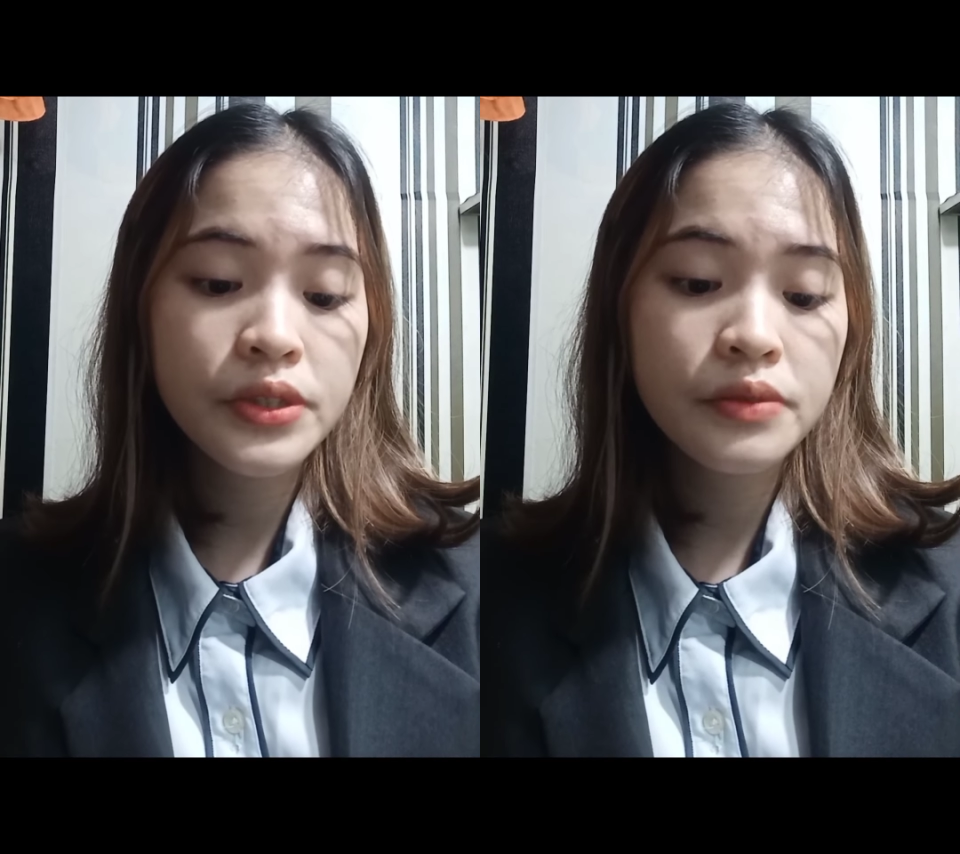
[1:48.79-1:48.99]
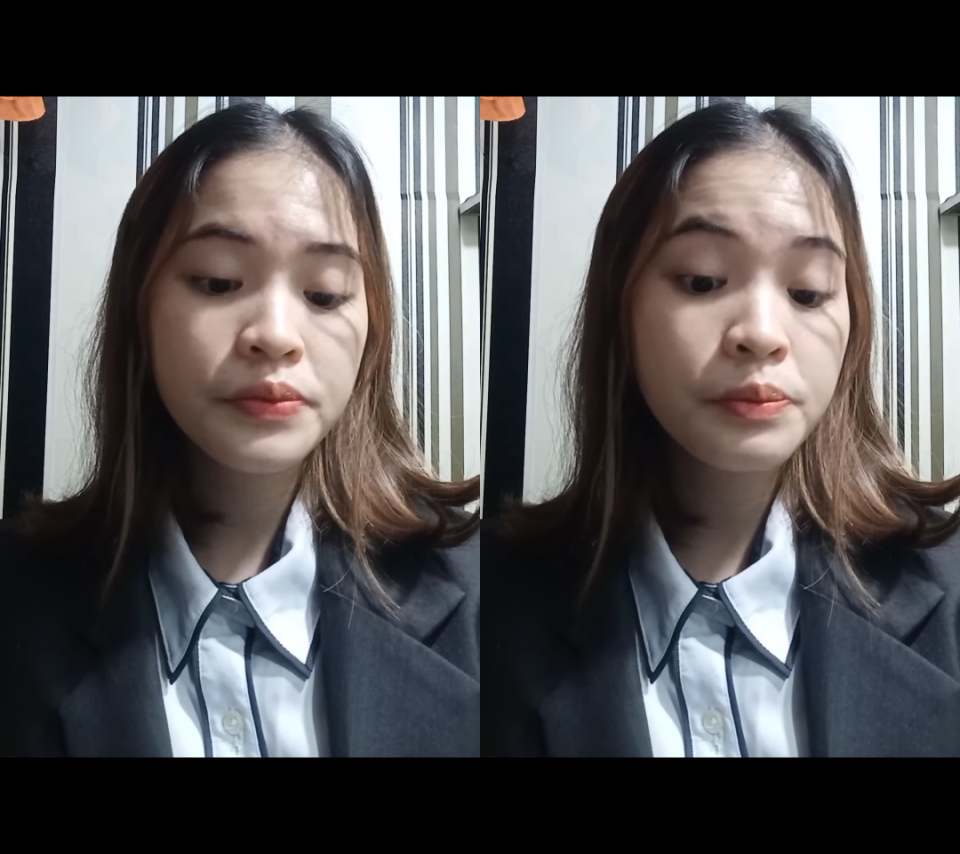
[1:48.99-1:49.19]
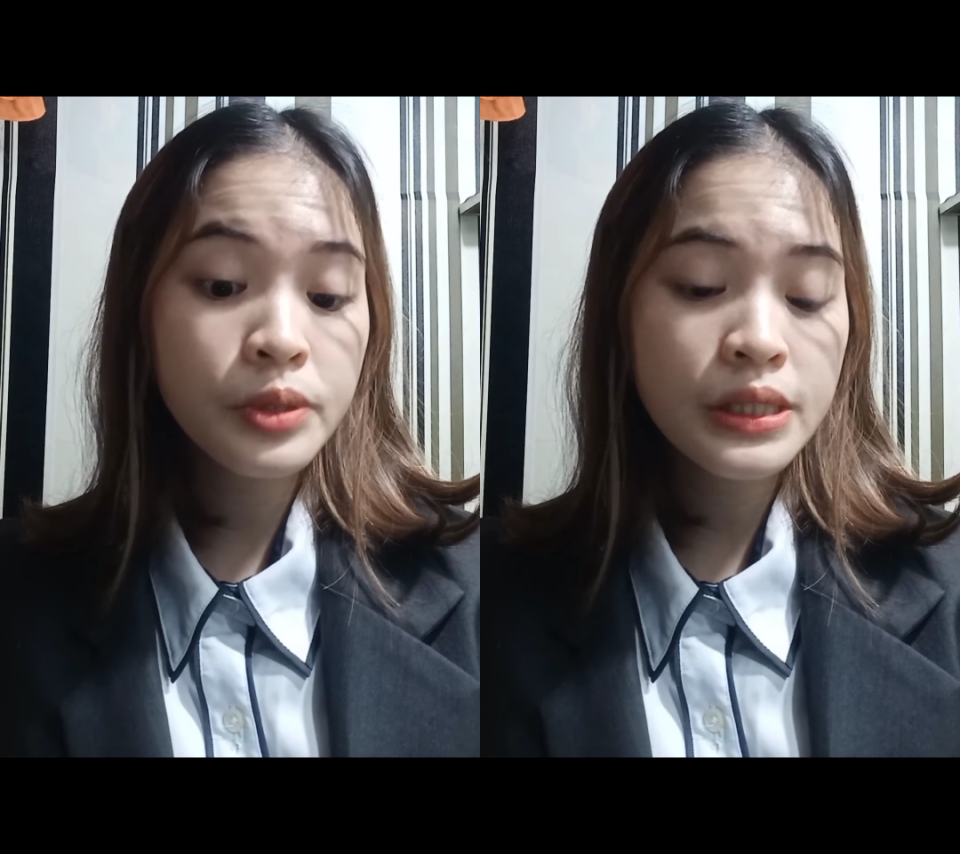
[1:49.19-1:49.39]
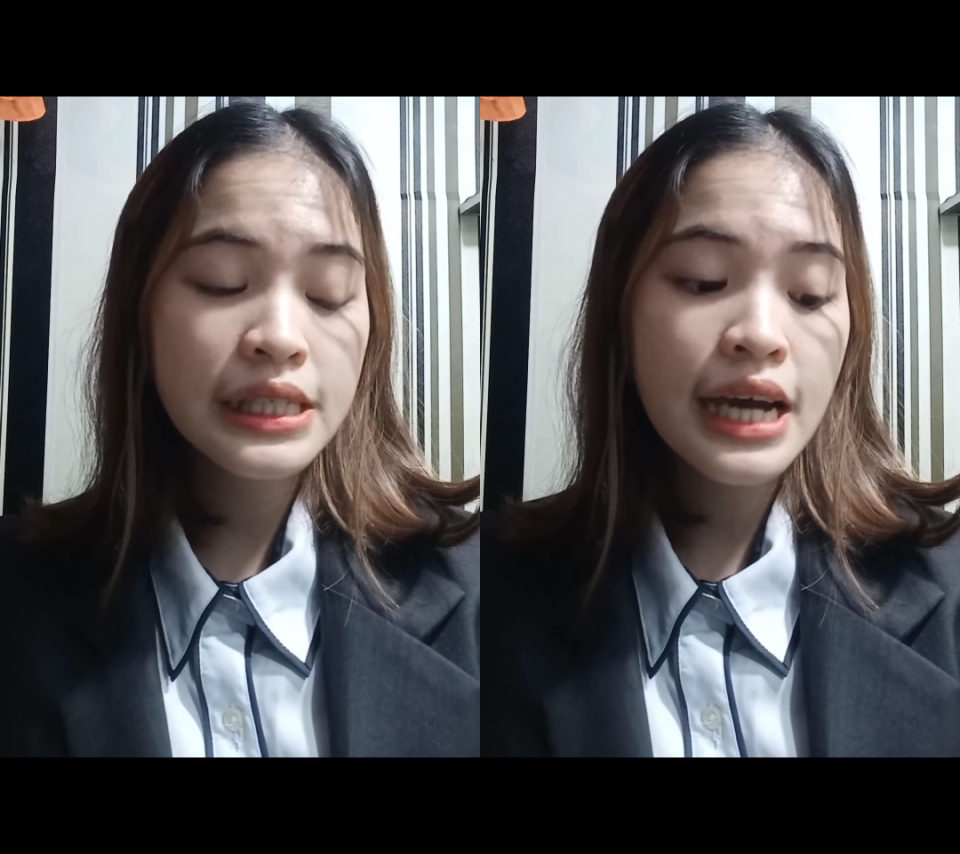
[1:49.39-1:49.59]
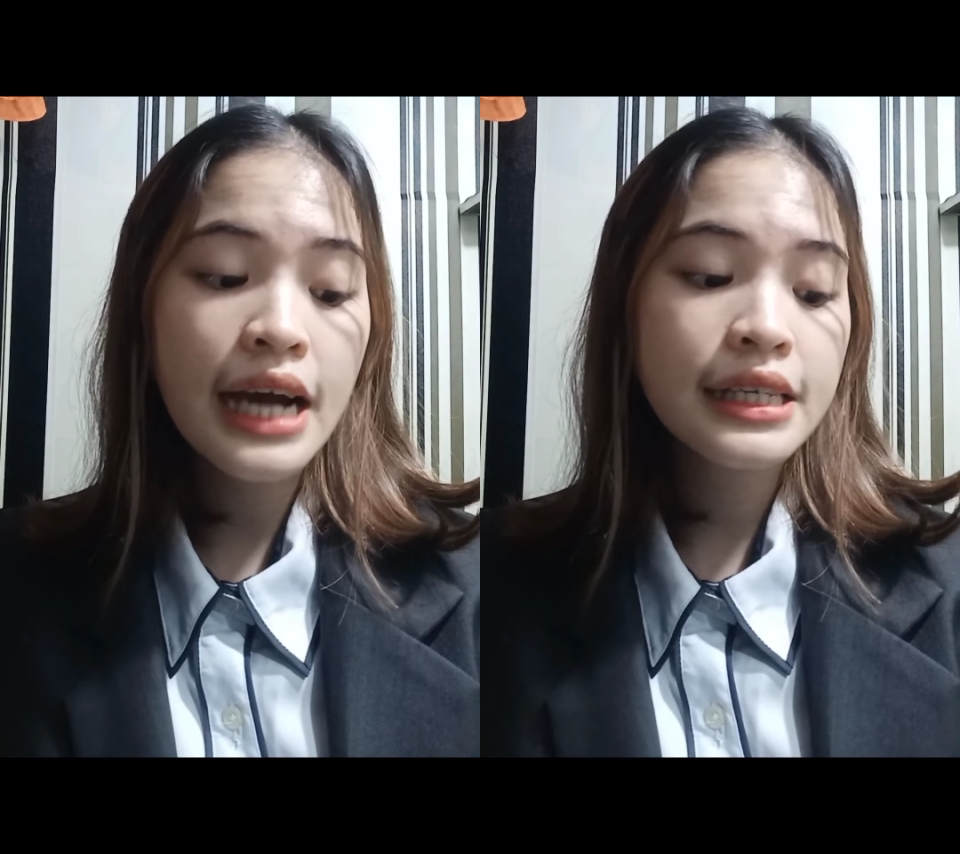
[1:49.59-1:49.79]
were
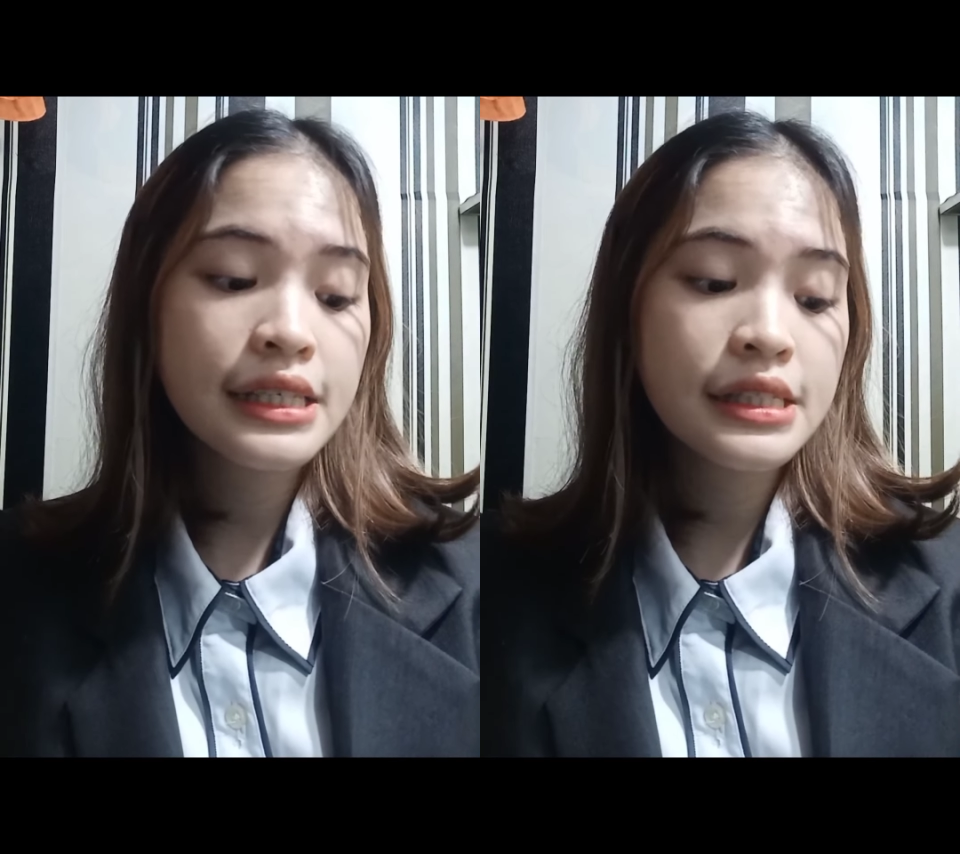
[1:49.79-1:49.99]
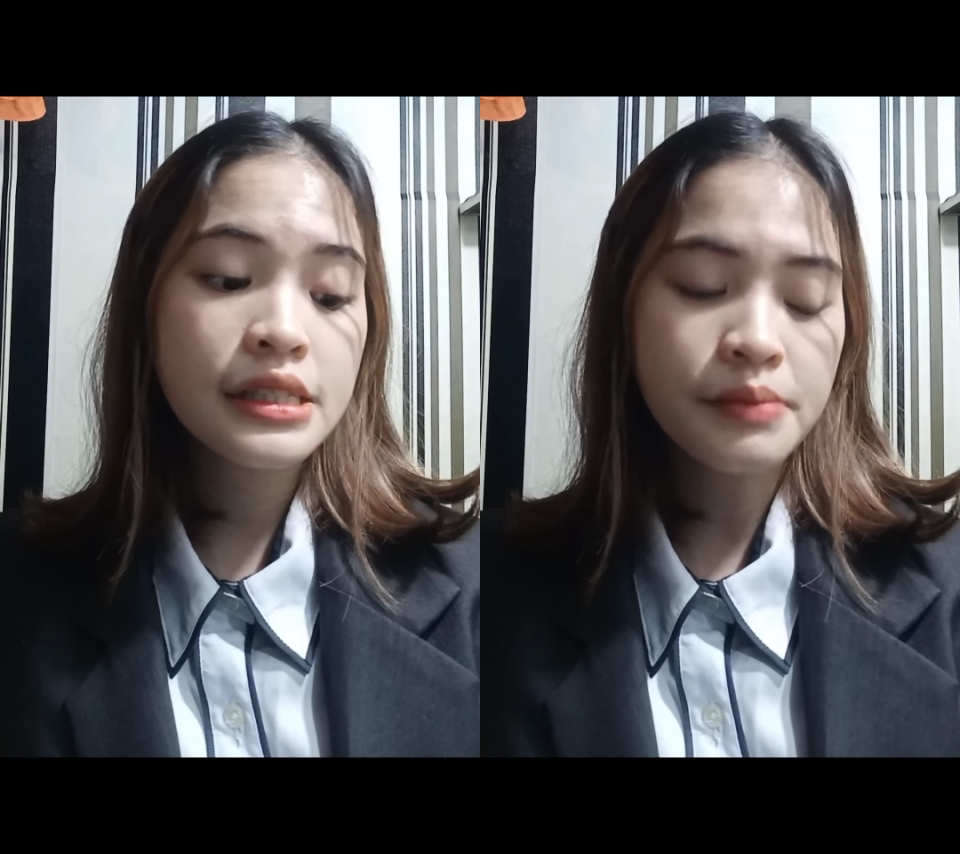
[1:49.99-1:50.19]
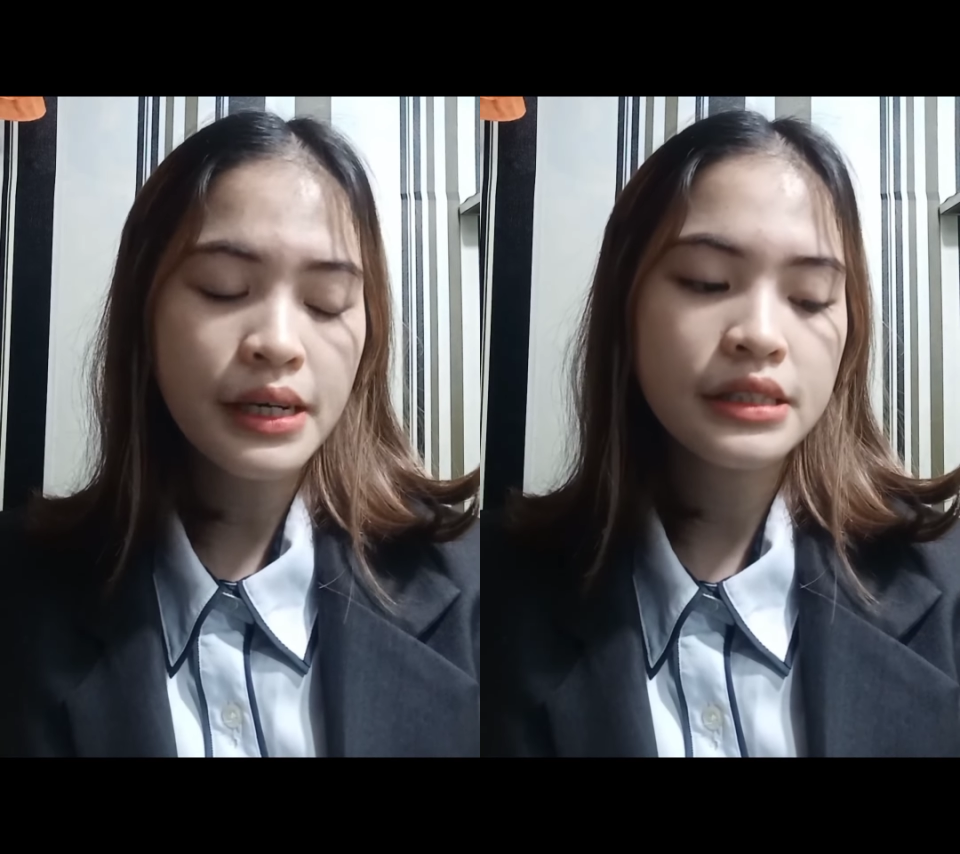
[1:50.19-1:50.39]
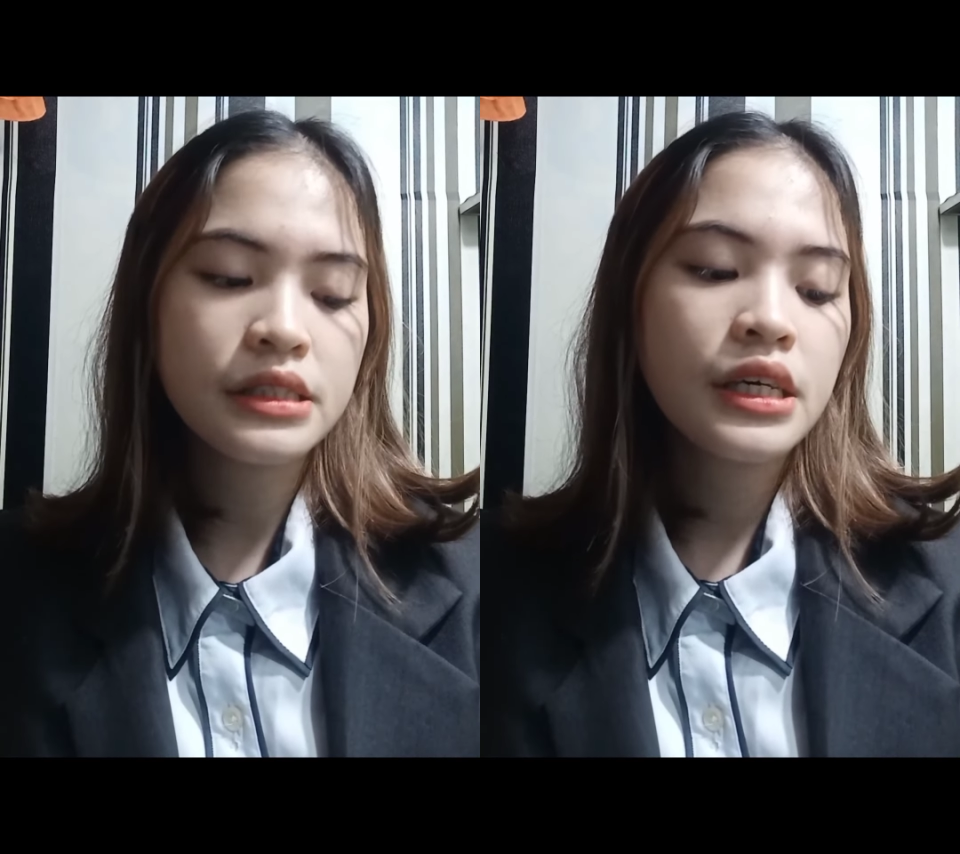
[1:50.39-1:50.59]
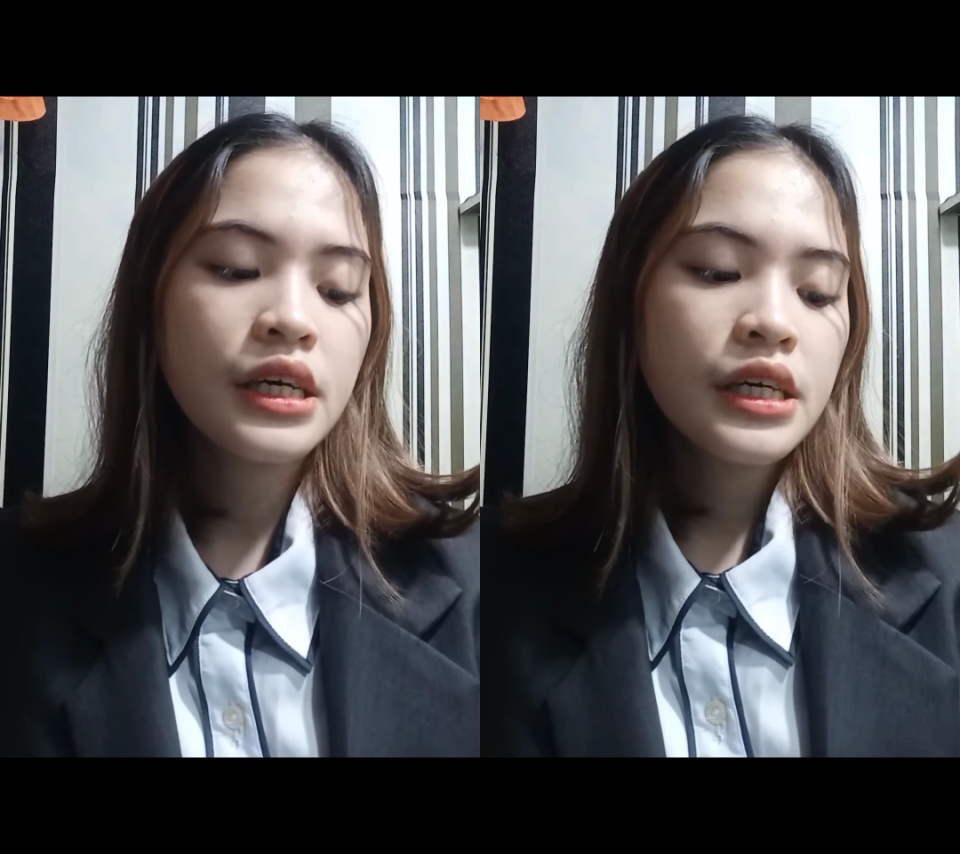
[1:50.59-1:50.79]
previously high in demand.